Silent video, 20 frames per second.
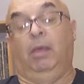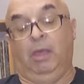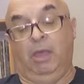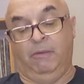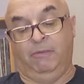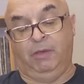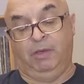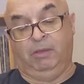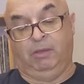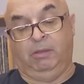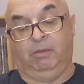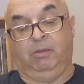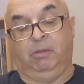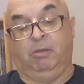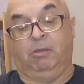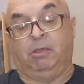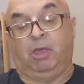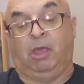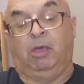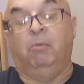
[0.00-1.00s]
if
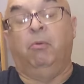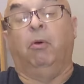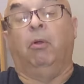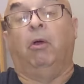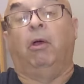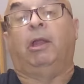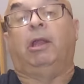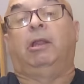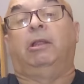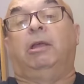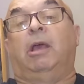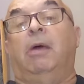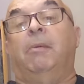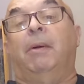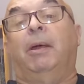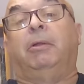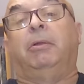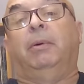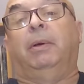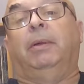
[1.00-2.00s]
you're more likely to go
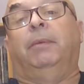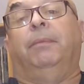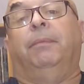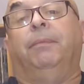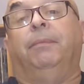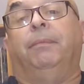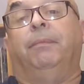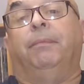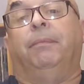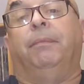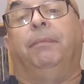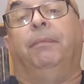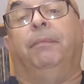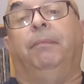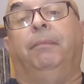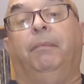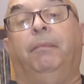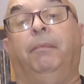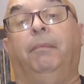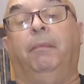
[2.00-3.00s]
back to it
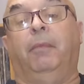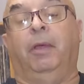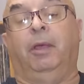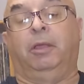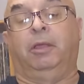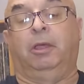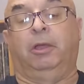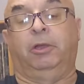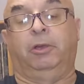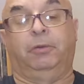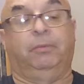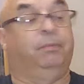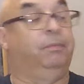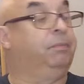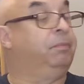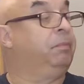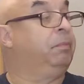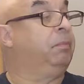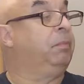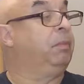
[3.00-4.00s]
as such.
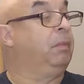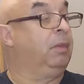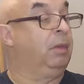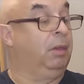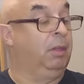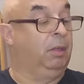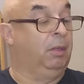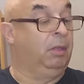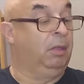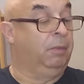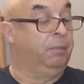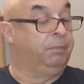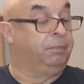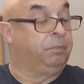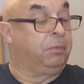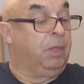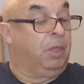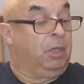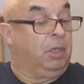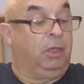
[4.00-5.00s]

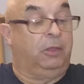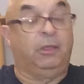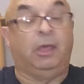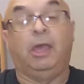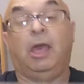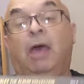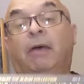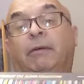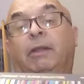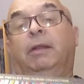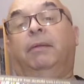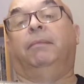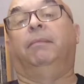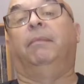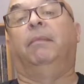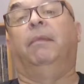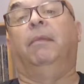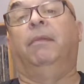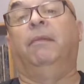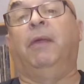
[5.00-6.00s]
So there you have it.
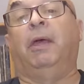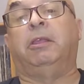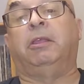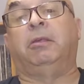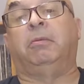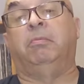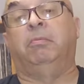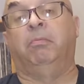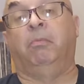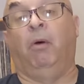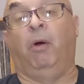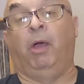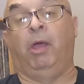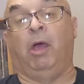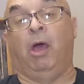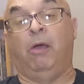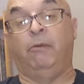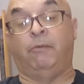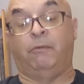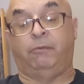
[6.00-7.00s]
That's my
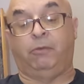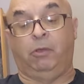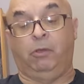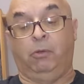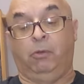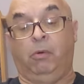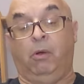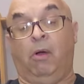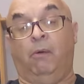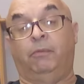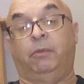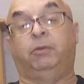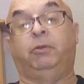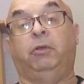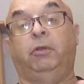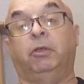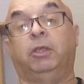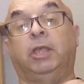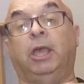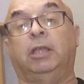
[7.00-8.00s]
overview of the
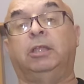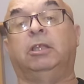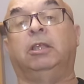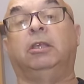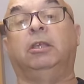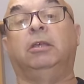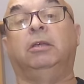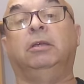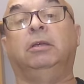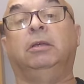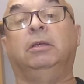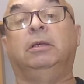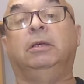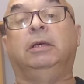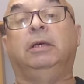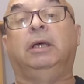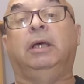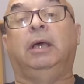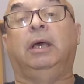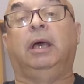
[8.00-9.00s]
2 sets.
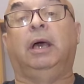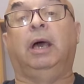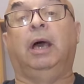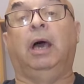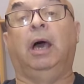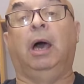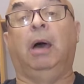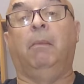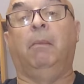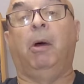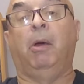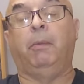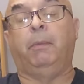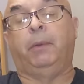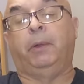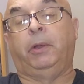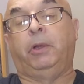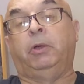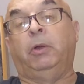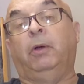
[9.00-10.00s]
Hope
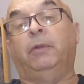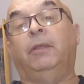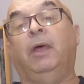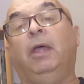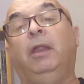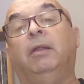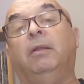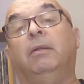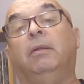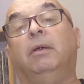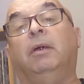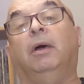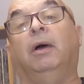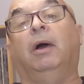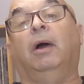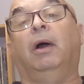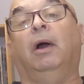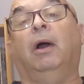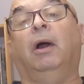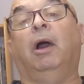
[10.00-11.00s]
you enjoyed that.
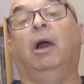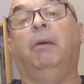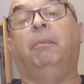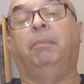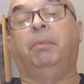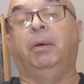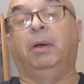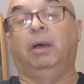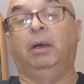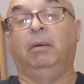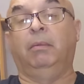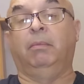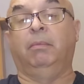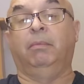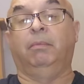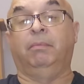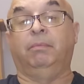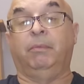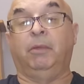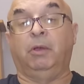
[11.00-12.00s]
Hope
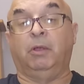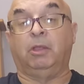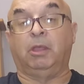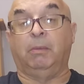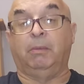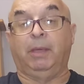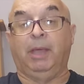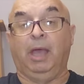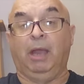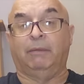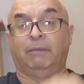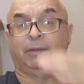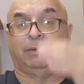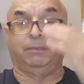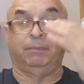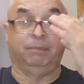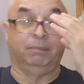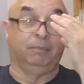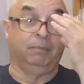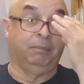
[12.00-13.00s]
you got something out of it.
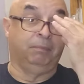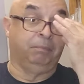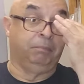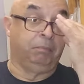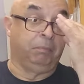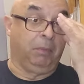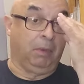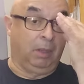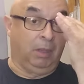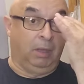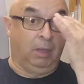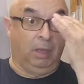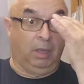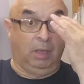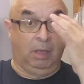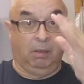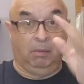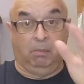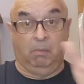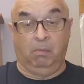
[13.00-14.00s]

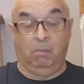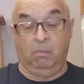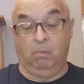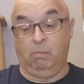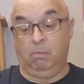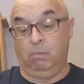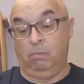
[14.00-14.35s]
I'm